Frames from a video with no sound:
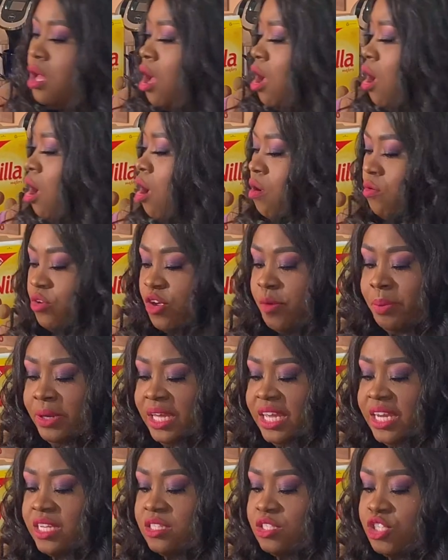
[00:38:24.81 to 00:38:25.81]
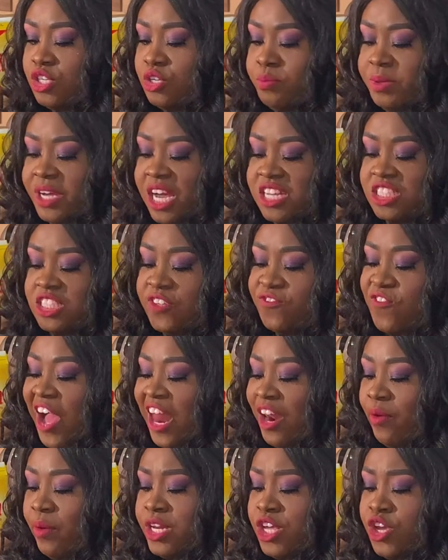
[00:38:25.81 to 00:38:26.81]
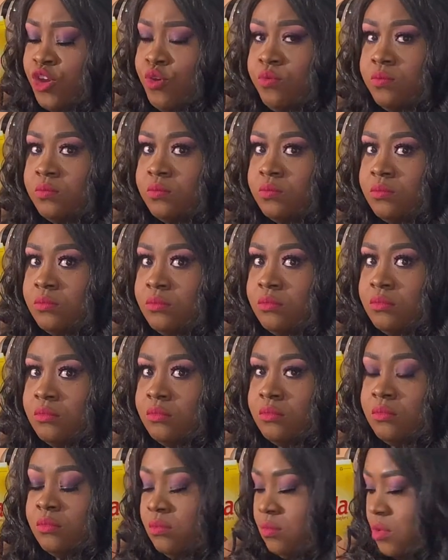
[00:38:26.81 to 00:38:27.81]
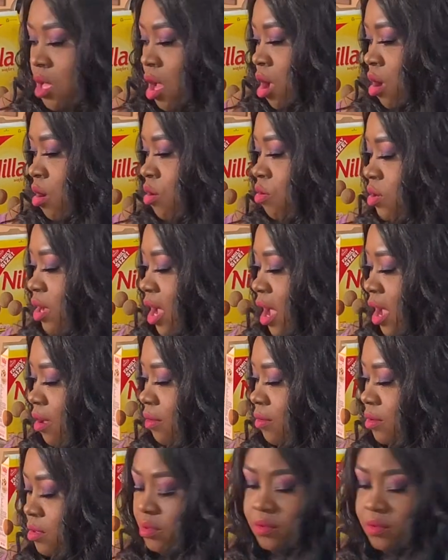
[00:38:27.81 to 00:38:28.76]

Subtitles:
Oh, you're bleeding too because he's following you? Oh, okay.